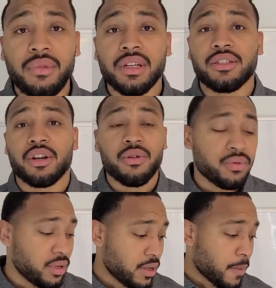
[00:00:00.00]
So
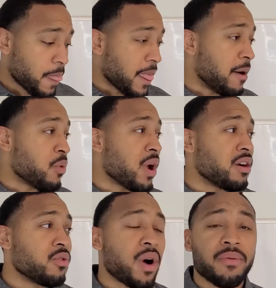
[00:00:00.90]
I'm gonna write on
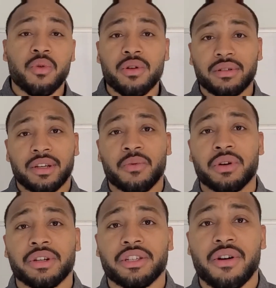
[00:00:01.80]
the whiteboard and we're gonna
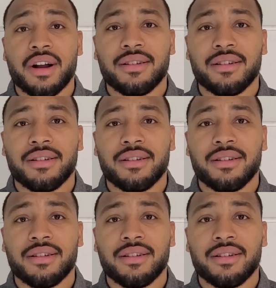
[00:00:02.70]
get started.